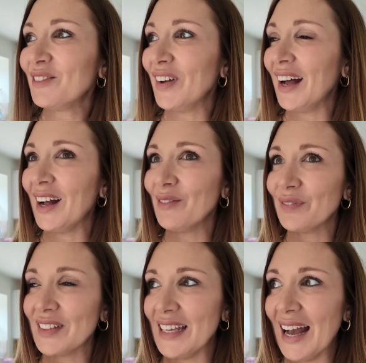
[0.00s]
But
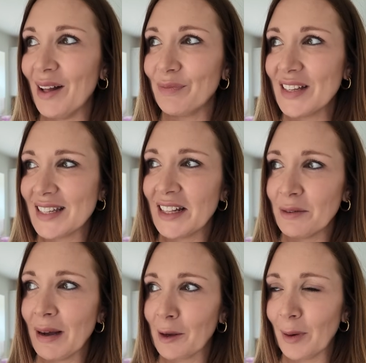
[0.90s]
yeah, there's another
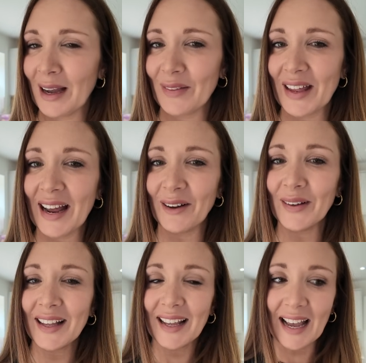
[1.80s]
magpie out there now.
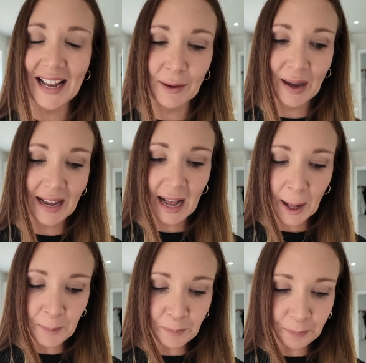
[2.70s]
Anyway,
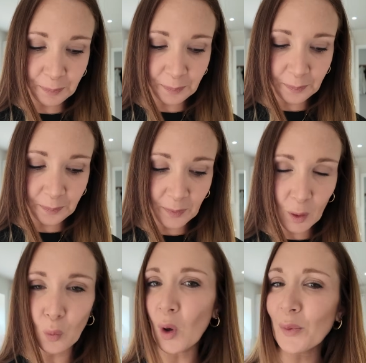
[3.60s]

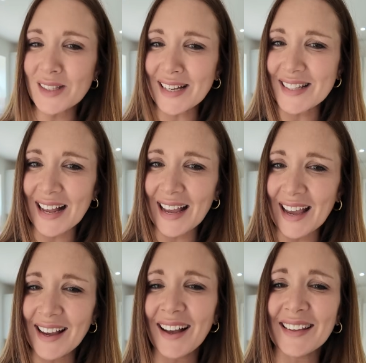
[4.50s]
what was I
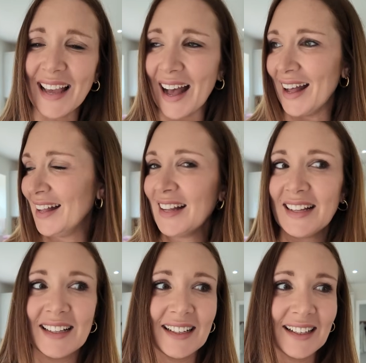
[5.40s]
saying? Yeah,
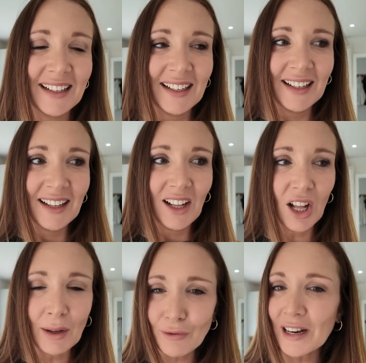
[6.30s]

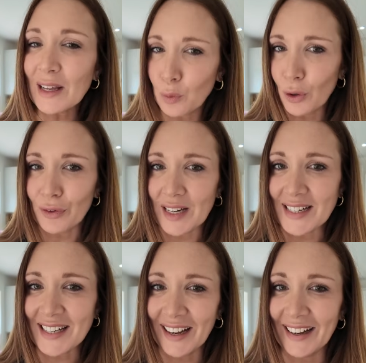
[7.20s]
I'm really
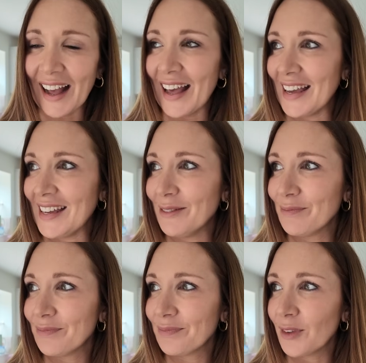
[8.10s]
worried, okay?
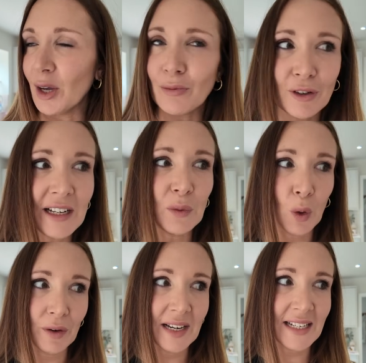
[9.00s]
I'm really
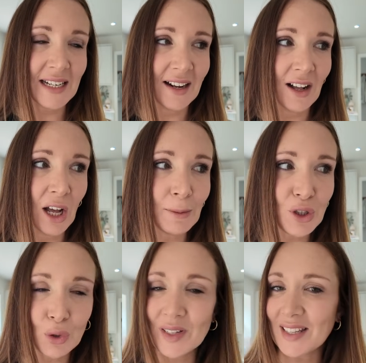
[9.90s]
worried. I'm
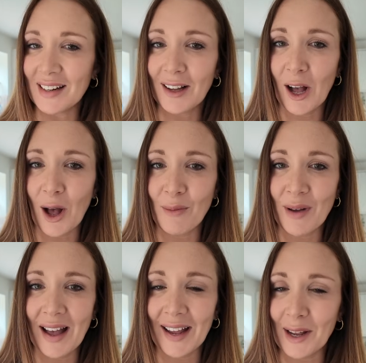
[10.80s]
sure it's going to come
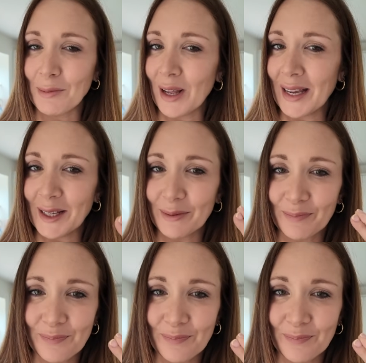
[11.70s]
and I'm like,